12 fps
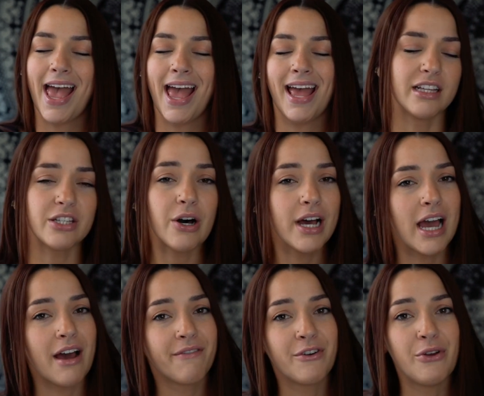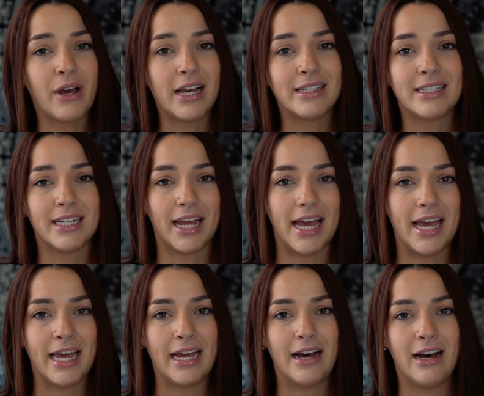That's all I have for you guys
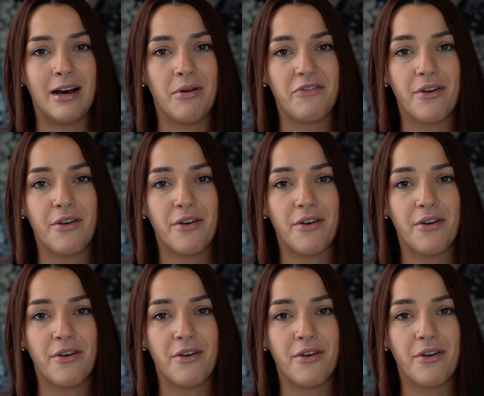today. If